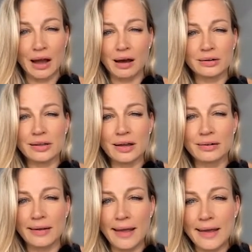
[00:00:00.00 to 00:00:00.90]
Are
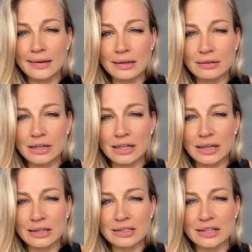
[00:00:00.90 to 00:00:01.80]
there any
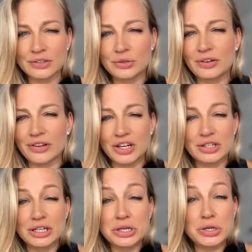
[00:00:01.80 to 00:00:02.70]
ingredients that you have
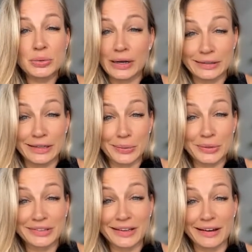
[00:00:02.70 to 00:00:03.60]
actually no idea
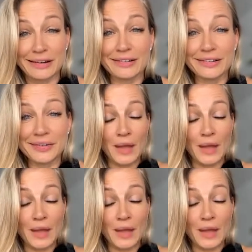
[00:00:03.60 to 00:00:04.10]
what they are?